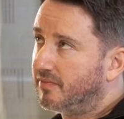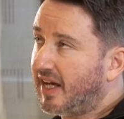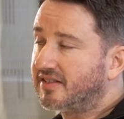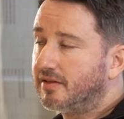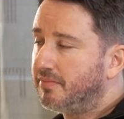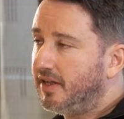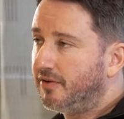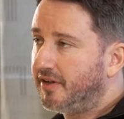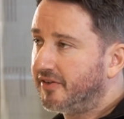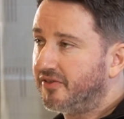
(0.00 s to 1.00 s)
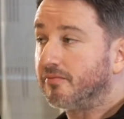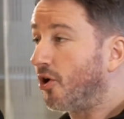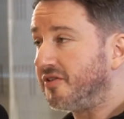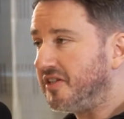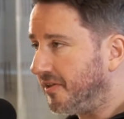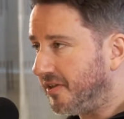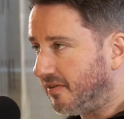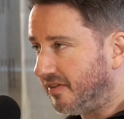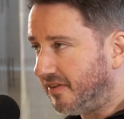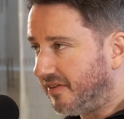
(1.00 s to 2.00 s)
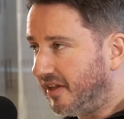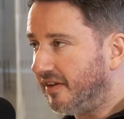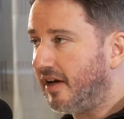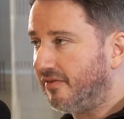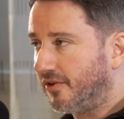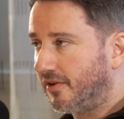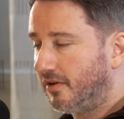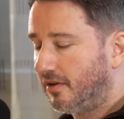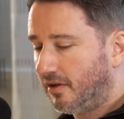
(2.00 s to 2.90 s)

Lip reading: taxing billionaires is more needed than ever.